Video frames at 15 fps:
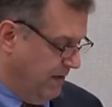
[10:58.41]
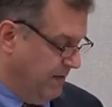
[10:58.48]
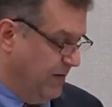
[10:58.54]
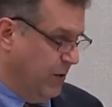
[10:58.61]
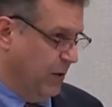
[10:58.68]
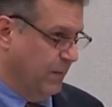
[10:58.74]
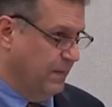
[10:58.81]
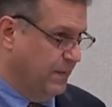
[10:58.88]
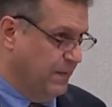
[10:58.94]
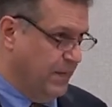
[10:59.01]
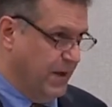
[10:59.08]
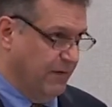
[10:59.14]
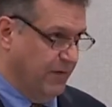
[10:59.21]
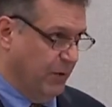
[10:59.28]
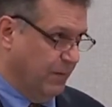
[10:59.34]
if you're
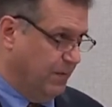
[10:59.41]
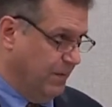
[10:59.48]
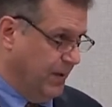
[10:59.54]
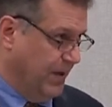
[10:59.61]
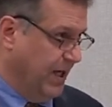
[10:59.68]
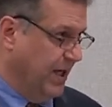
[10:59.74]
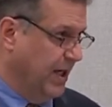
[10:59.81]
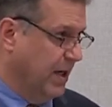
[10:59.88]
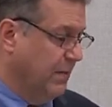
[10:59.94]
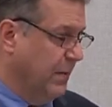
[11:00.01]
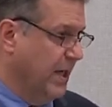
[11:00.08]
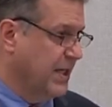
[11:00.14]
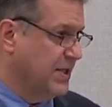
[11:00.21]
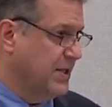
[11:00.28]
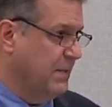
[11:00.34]
if you're beginning to
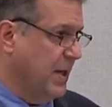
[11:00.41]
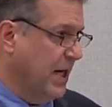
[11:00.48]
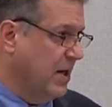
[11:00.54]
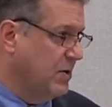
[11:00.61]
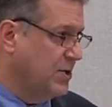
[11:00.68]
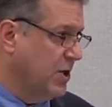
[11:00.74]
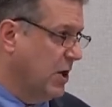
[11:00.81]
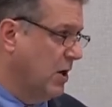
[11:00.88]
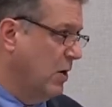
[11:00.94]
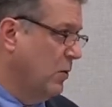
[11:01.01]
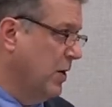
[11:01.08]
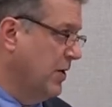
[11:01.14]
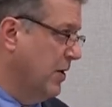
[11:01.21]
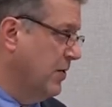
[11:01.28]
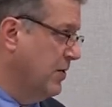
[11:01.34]
mix the
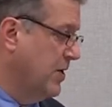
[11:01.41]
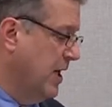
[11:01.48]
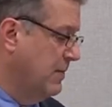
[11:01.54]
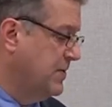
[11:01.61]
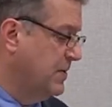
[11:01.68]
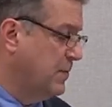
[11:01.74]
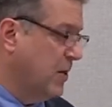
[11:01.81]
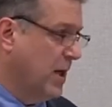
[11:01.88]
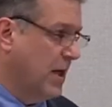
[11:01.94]
biochar with other types of